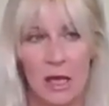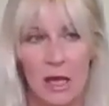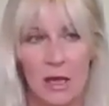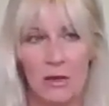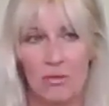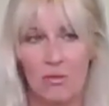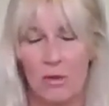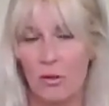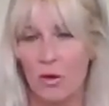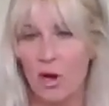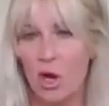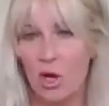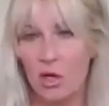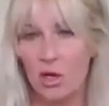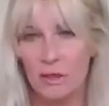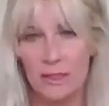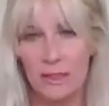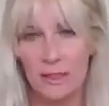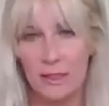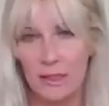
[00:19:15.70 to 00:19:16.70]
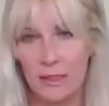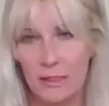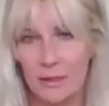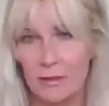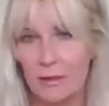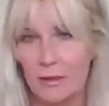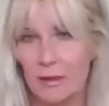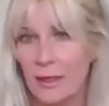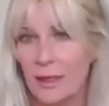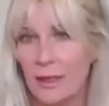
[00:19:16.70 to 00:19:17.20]
throughout
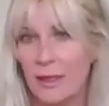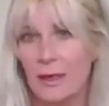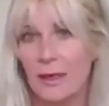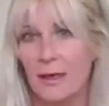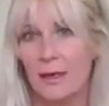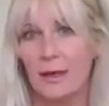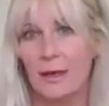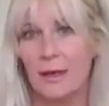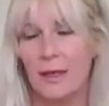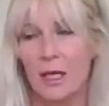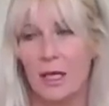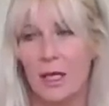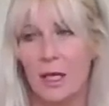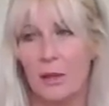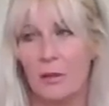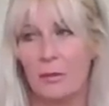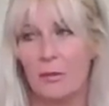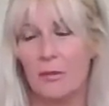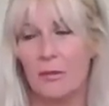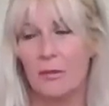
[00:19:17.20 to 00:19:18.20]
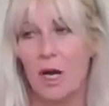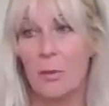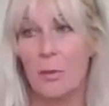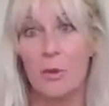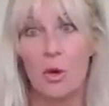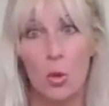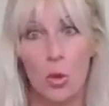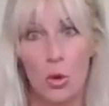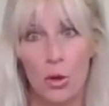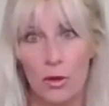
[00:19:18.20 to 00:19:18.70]
Halton, up
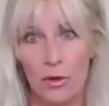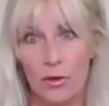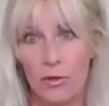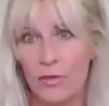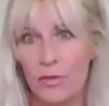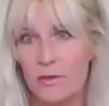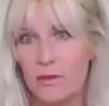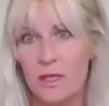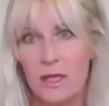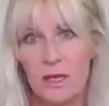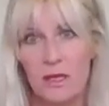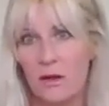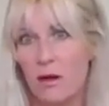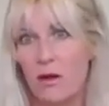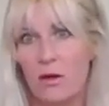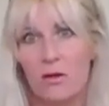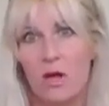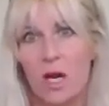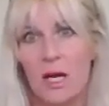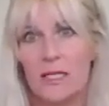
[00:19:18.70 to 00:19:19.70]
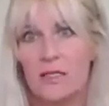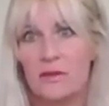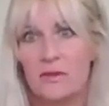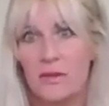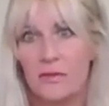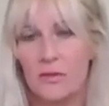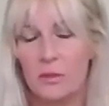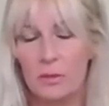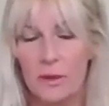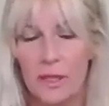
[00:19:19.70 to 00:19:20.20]
north, all kinds of
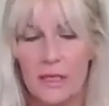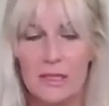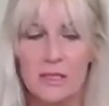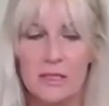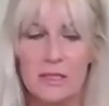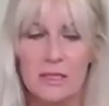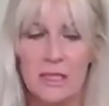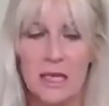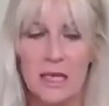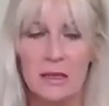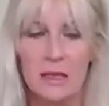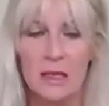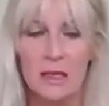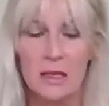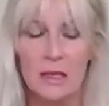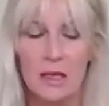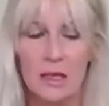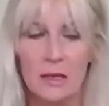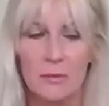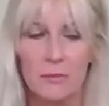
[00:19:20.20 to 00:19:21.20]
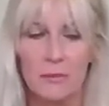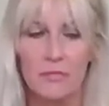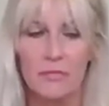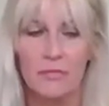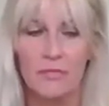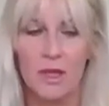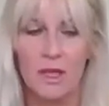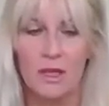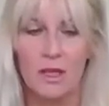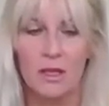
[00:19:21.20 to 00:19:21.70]
different places. And I think,
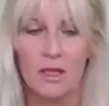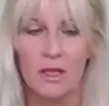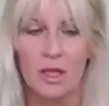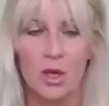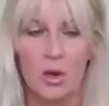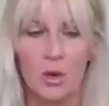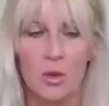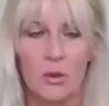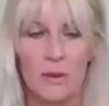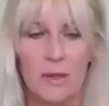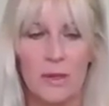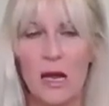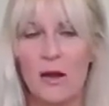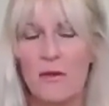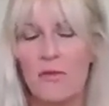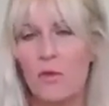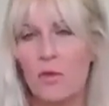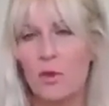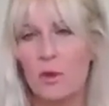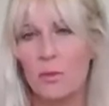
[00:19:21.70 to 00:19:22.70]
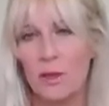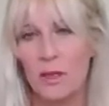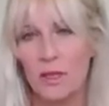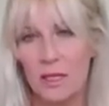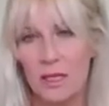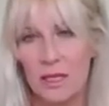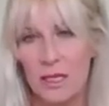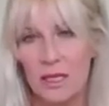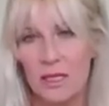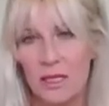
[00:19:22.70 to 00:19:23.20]

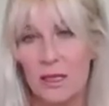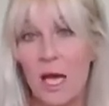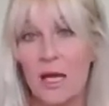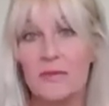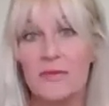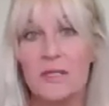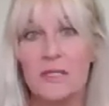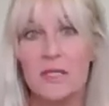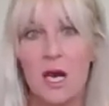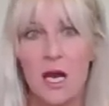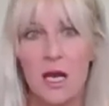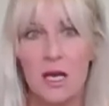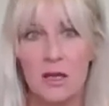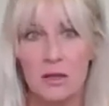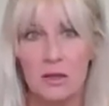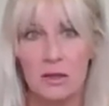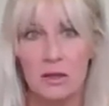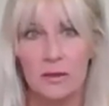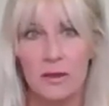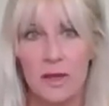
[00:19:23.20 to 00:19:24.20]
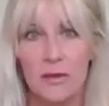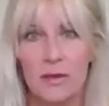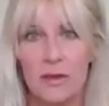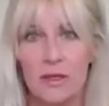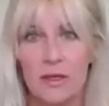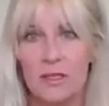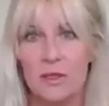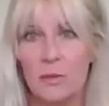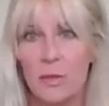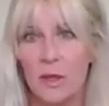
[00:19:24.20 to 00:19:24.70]
affordability, lifestyle, I think
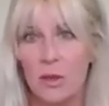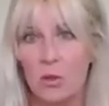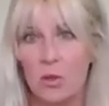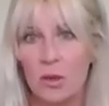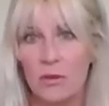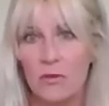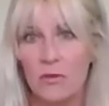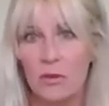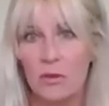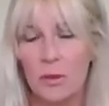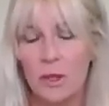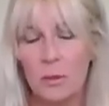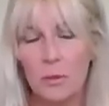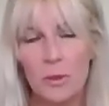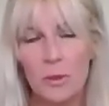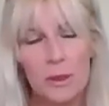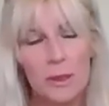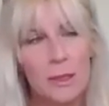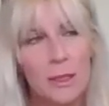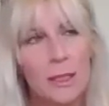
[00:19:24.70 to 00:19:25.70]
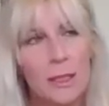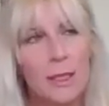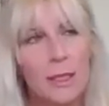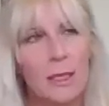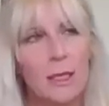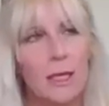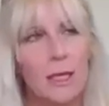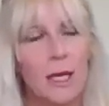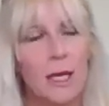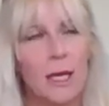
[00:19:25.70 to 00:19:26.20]
is a big one for people.
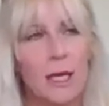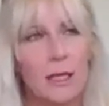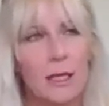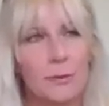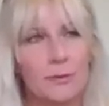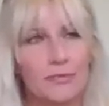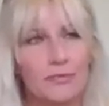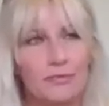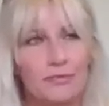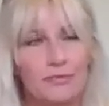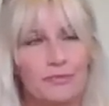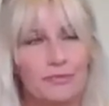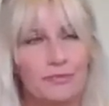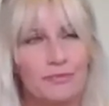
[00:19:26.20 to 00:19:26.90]
And